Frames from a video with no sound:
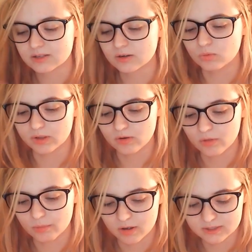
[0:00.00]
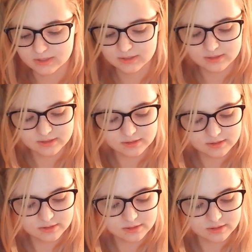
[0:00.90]
kind of cool, like all the bosses.
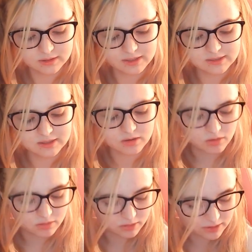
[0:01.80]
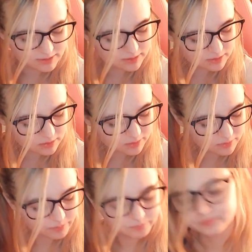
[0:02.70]
That's neat. Oh, look at Tiki.
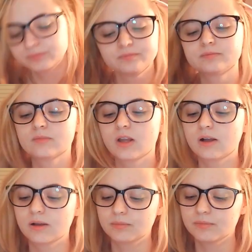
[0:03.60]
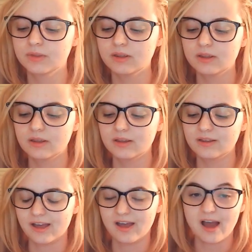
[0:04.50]

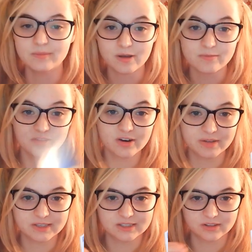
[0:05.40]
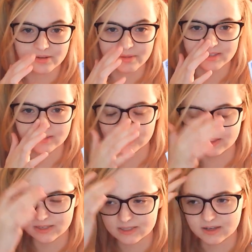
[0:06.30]
I'm a very big stickler about stuff like
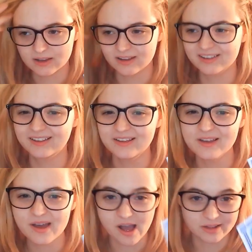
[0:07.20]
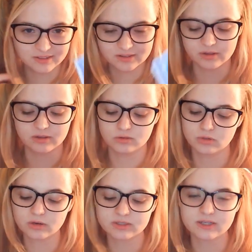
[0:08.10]
this.
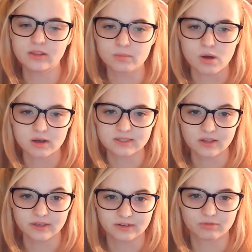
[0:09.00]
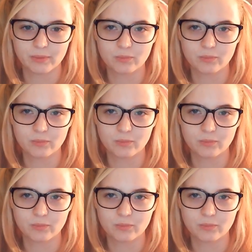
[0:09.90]
It'll stay in the box until I get a frame